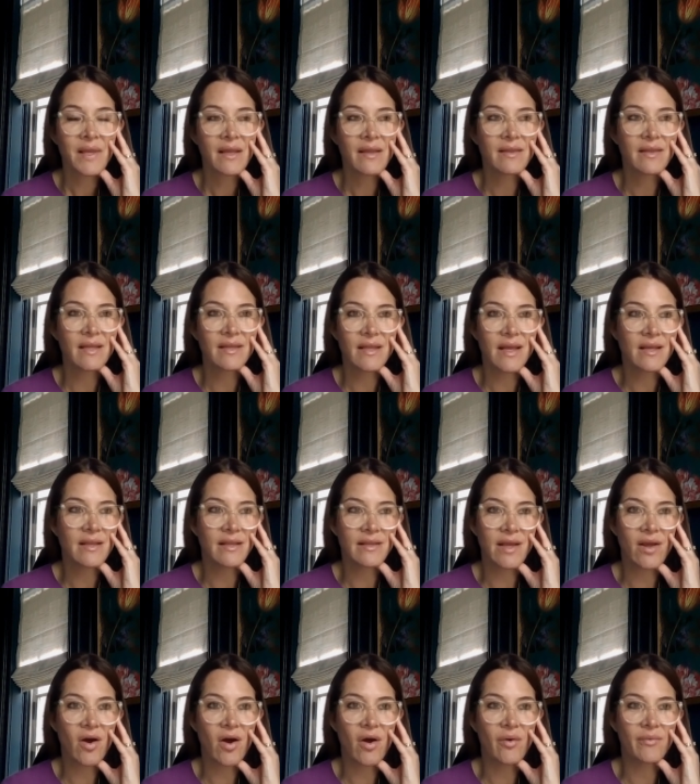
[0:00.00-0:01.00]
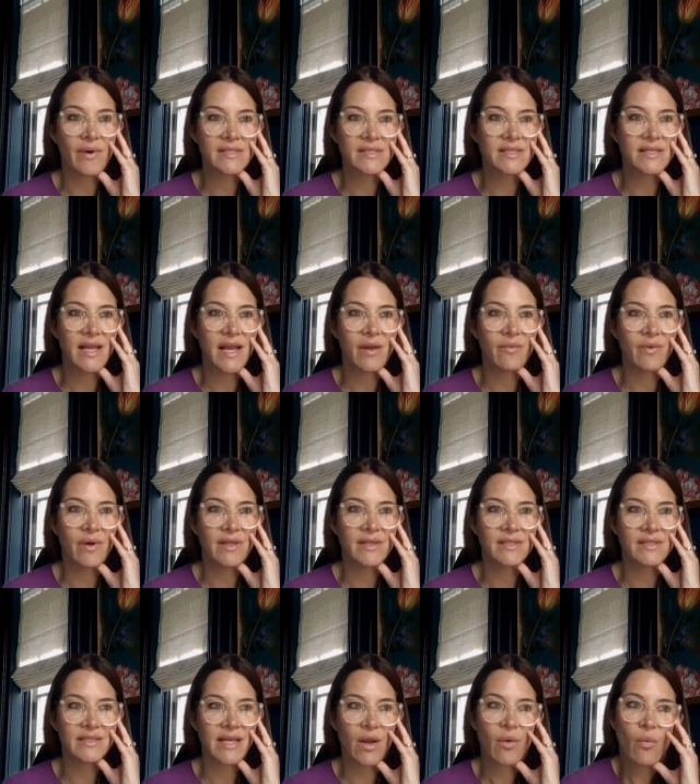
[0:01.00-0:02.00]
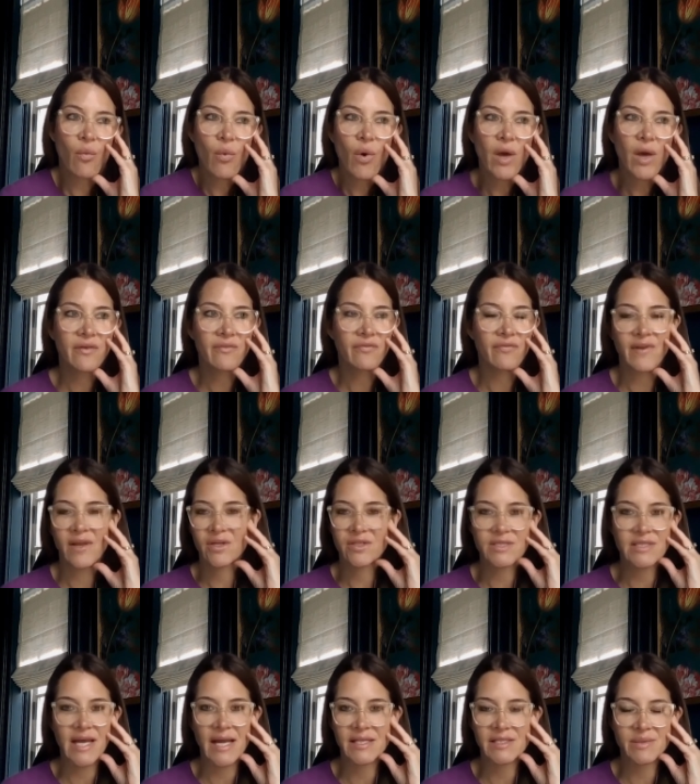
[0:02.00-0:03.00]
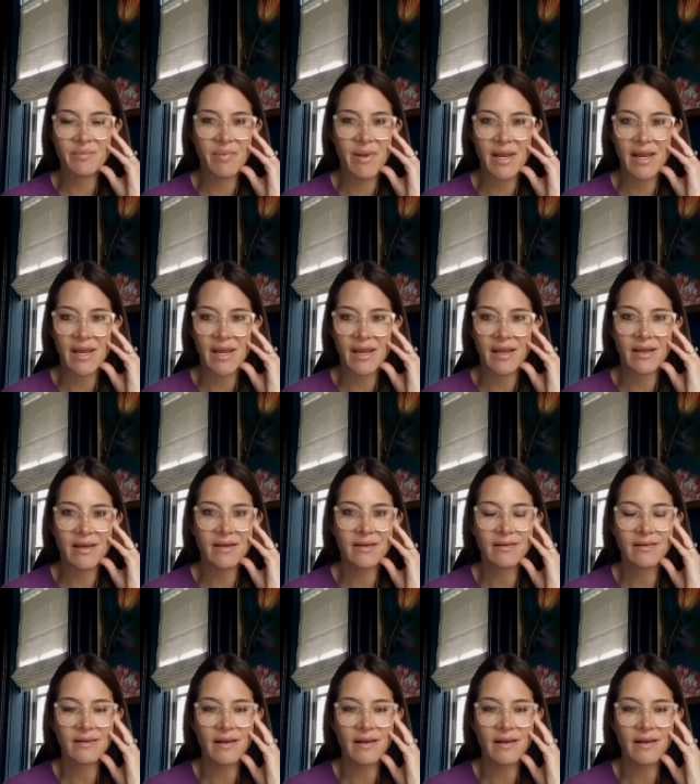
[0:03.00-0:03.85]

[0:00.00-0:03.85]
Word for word: the thing that they all resonate with is like what it feels like to be